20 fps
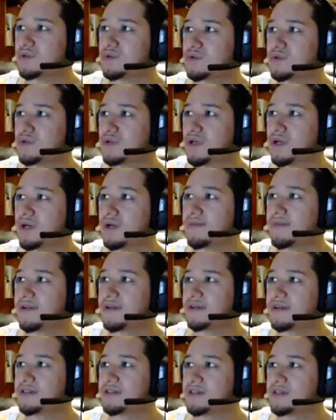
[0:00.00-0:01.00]
Oh, there
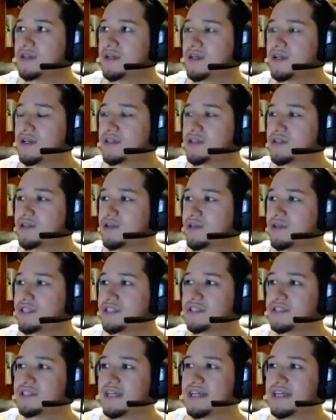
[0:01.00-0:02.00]
it is. So this
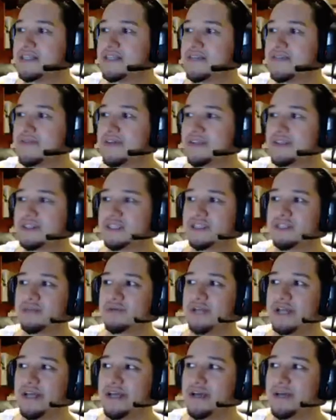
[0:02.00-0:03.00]
stays at Fatal
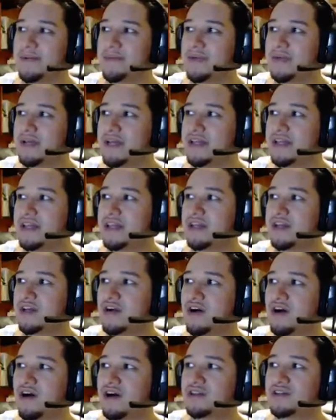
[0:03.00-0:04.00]
Testament M, and then the
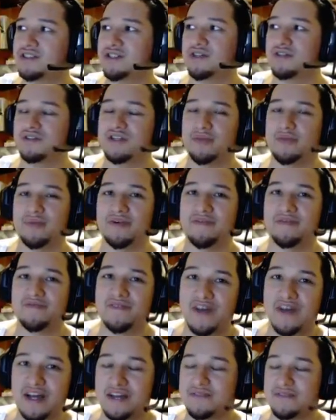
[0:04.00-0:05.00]
cost goes up by
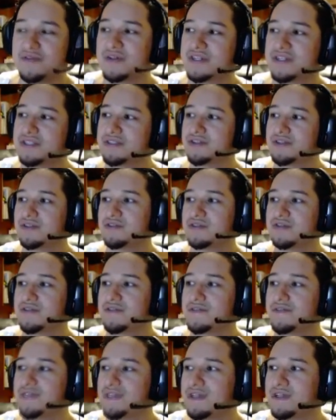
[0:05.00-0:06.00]
5, right? So you
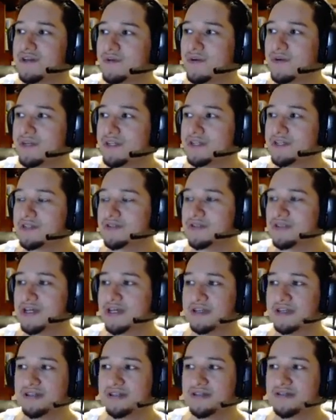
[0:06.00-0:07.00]
definitely don't want to do
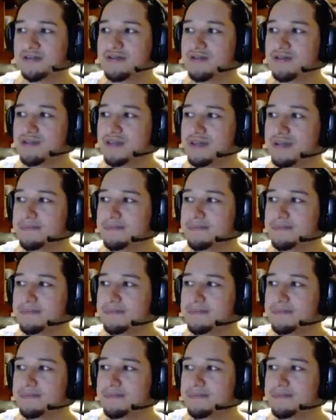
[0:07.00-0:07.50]
that. Don't do that.